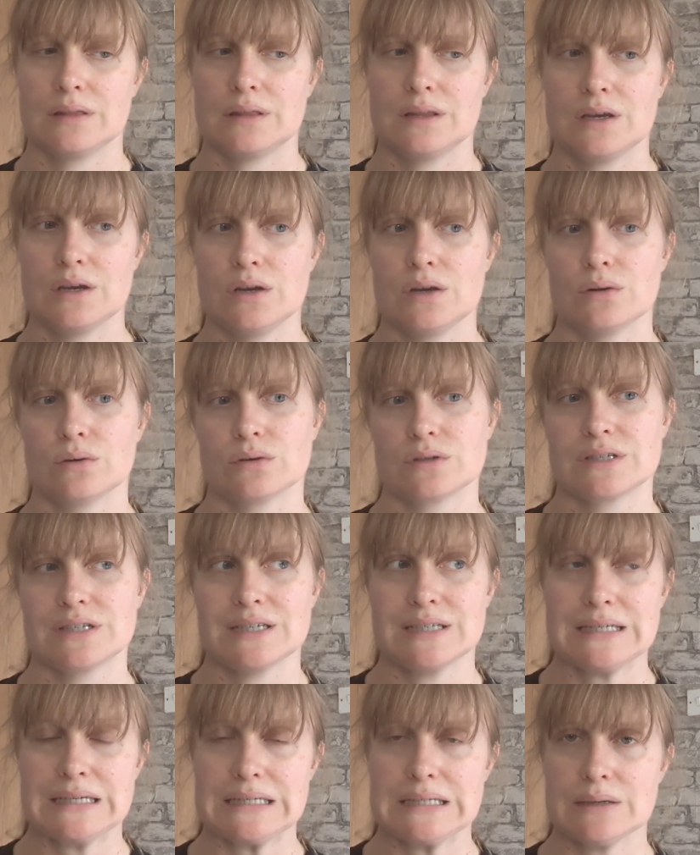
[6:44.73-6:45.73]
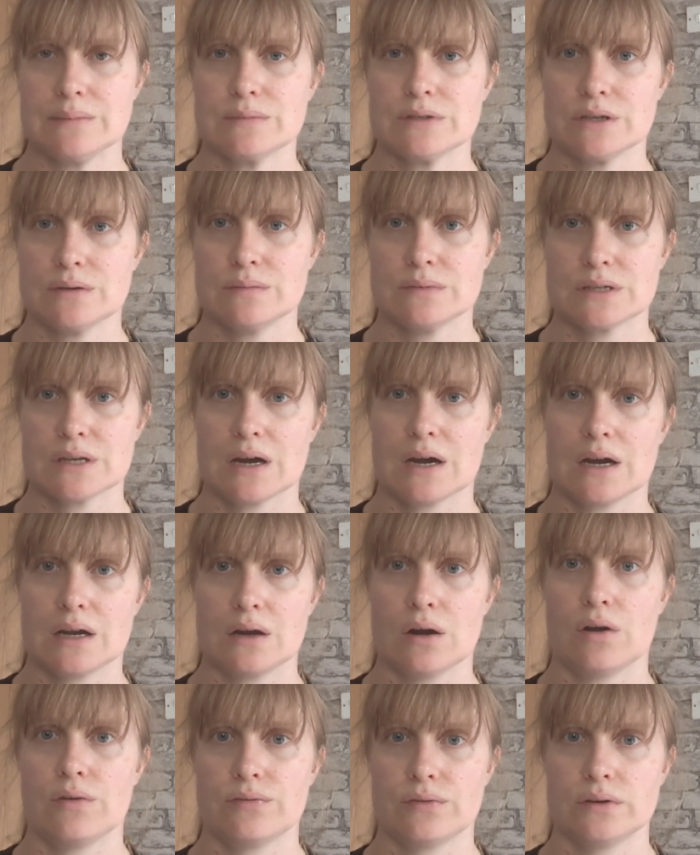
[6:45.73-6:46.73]
the autistic symptoms that I
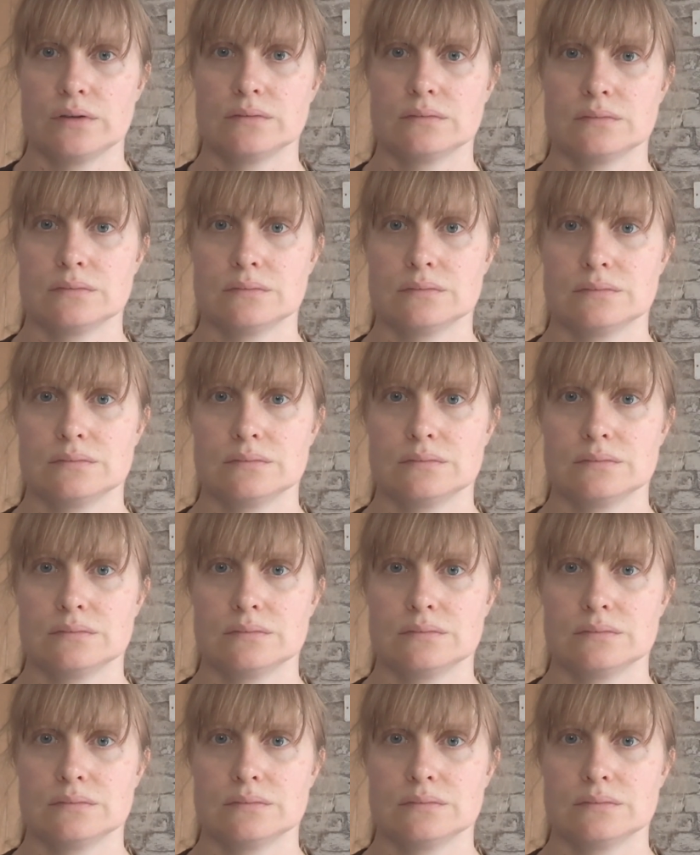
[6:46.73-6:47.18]
often